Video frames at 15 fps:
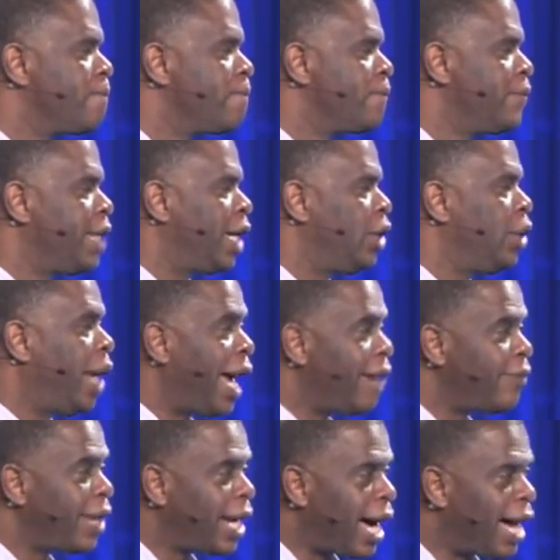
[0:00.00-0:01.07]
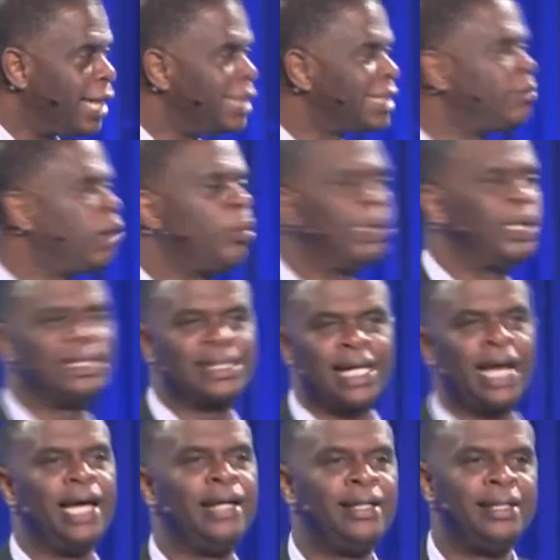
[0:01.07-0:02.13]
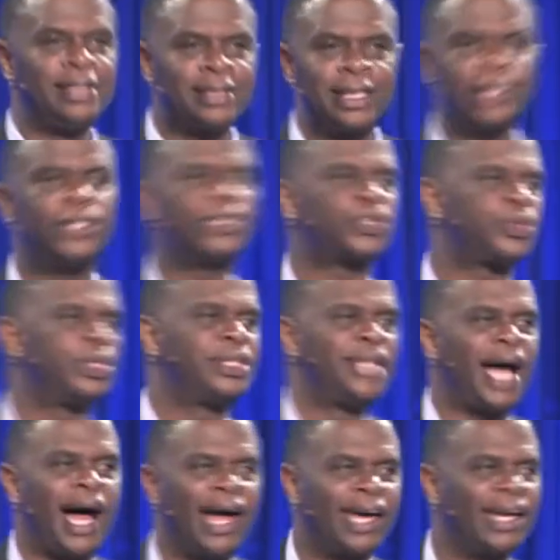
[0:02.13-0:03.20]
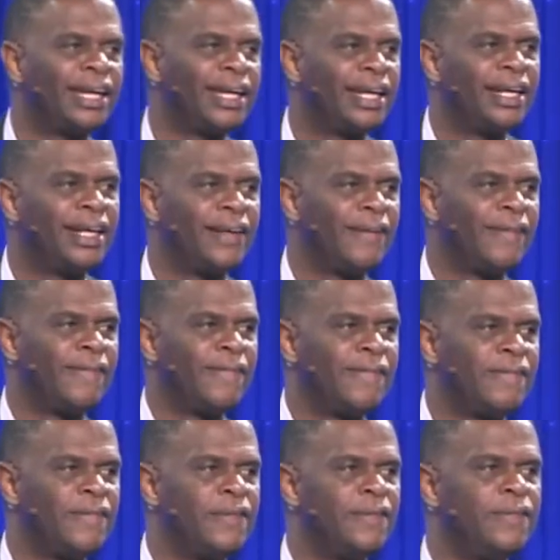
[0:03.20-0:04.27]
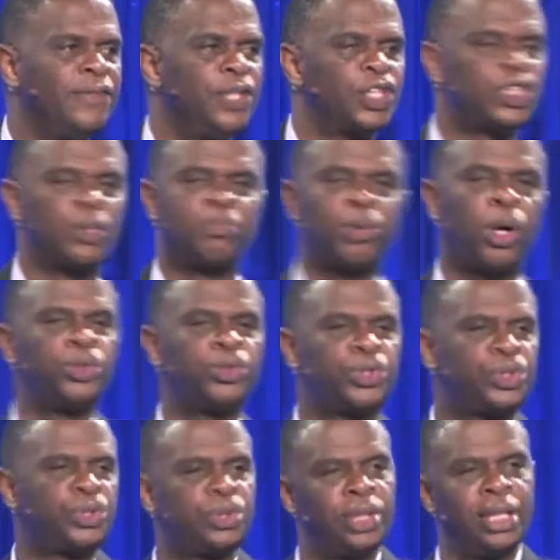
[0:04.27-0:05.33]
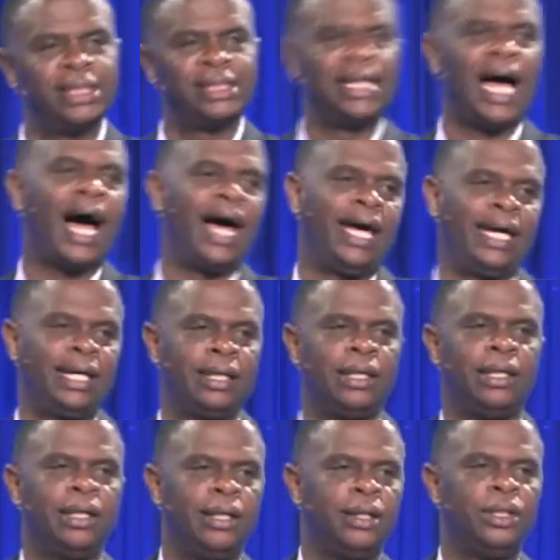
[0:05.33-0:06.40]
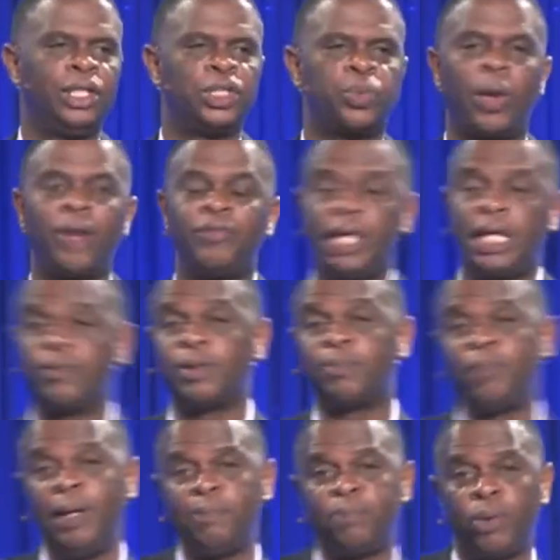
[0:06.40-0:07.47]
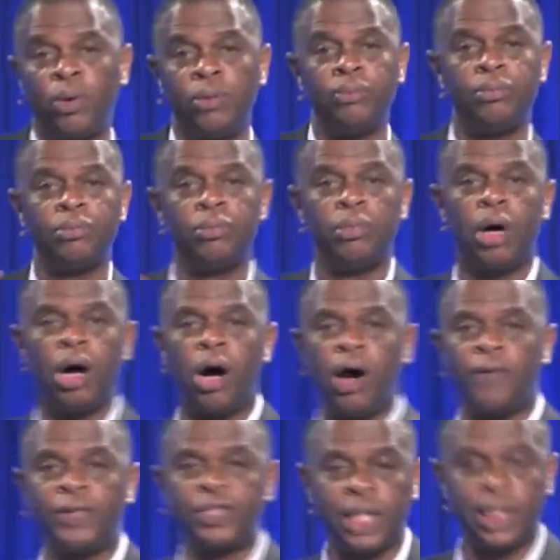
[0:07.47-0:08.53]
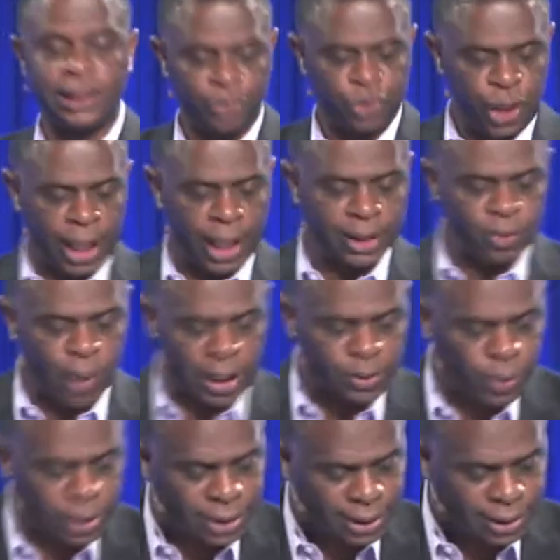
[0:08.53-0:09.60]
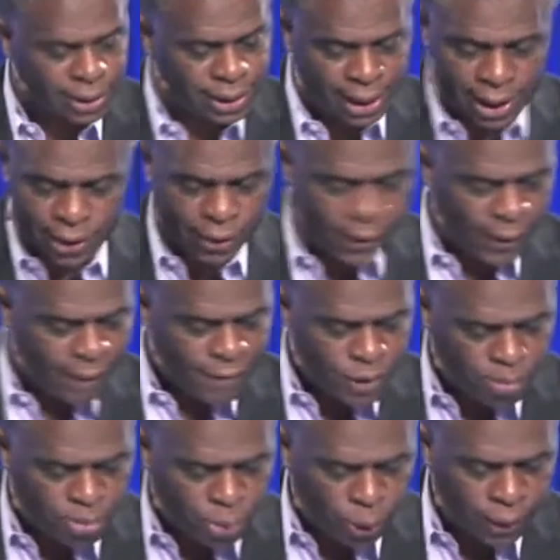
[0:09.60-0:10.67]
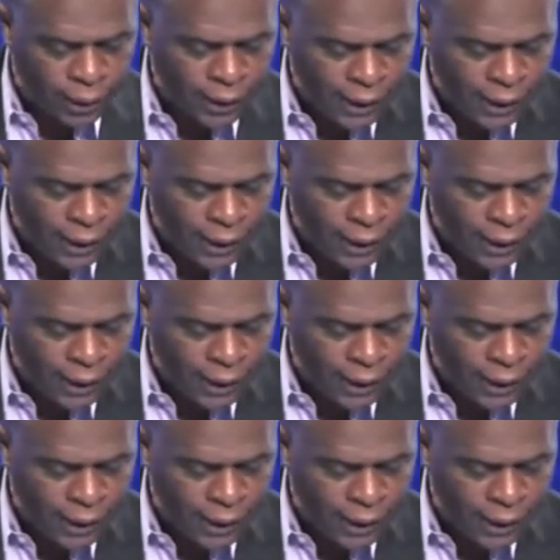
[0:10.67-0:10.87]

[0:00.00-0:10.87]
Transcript: Can you have that honest moment and say, This industry is dying? This approach is dying. This way of dealing with people. All these things have changed. Watch what it said here. It's important.